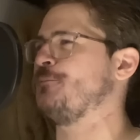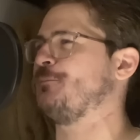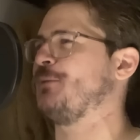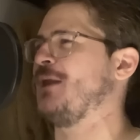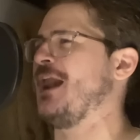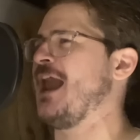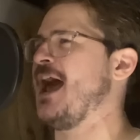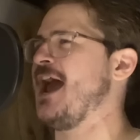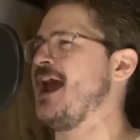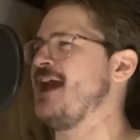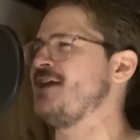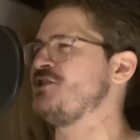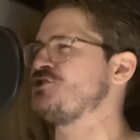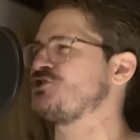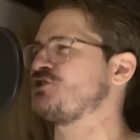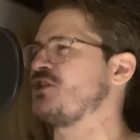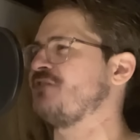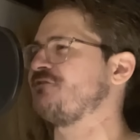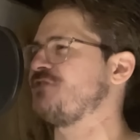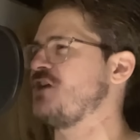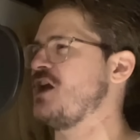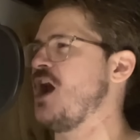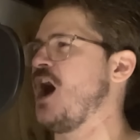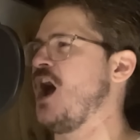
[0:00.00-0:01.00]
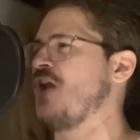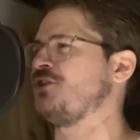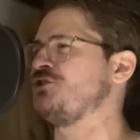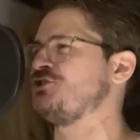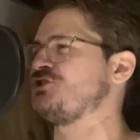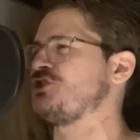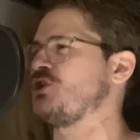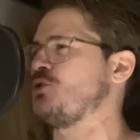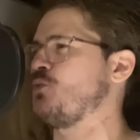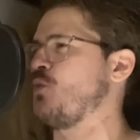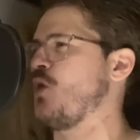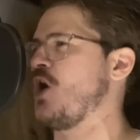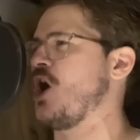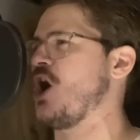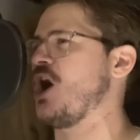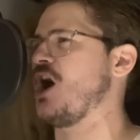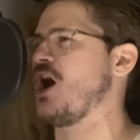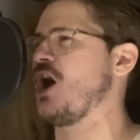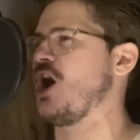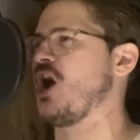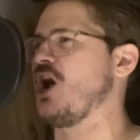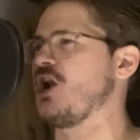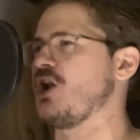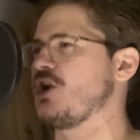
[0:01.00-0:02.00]
plains of the
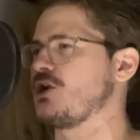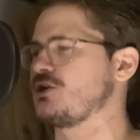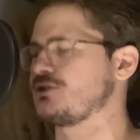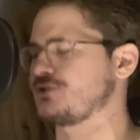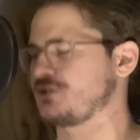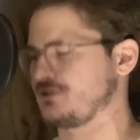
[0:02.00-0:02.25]
underworld.